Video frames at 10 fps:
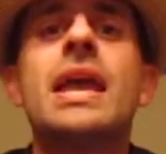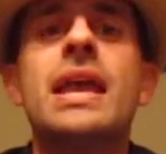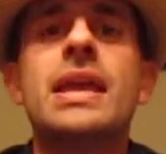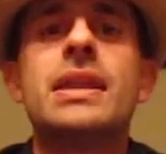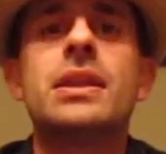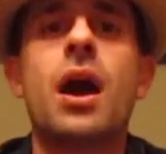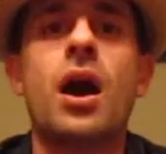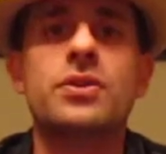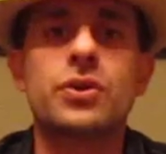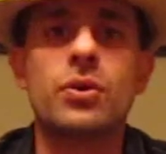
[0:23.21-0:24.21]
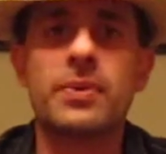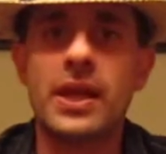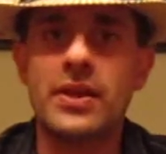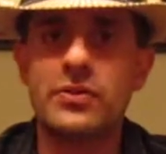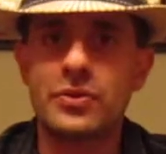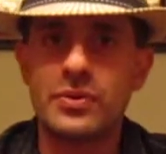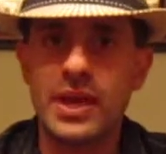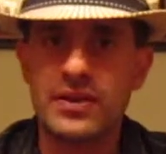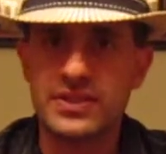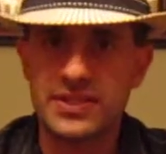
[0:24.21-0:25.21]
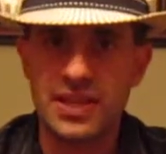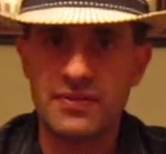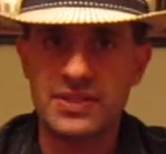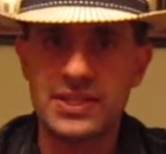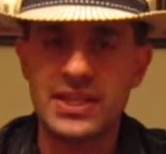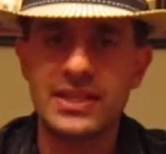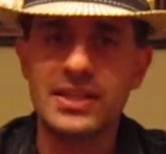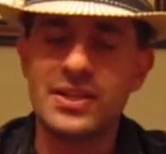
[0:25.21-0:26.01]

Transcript: in October 8th, 2017.